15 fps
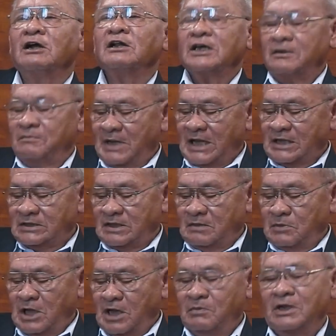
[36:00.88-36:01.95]
I'll get back
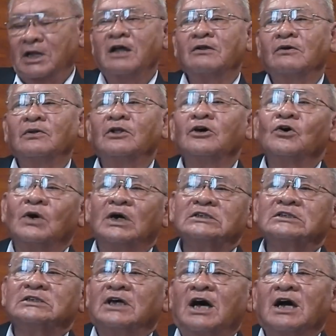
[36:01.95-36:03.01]
someday, but I don't know. I
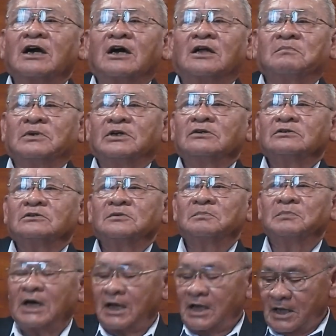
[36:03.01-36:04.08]
said, I got bills to
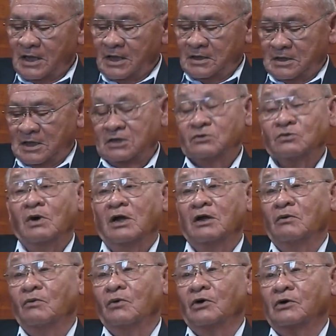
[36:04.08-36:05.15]
pay, and that's why
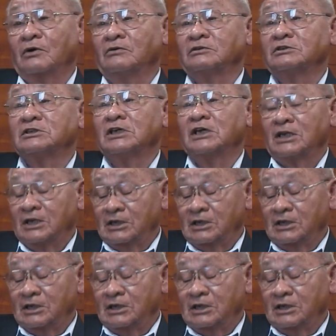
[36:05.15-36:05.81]
I work on the side.